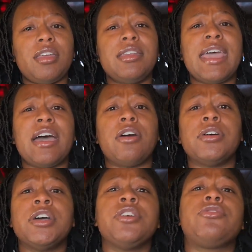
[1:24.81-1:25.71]
Now,
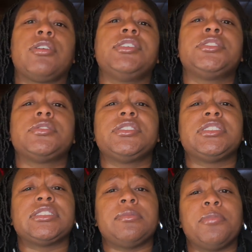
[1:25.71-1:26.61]
drugstores
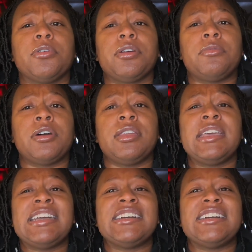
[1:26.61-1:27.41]
is an important one,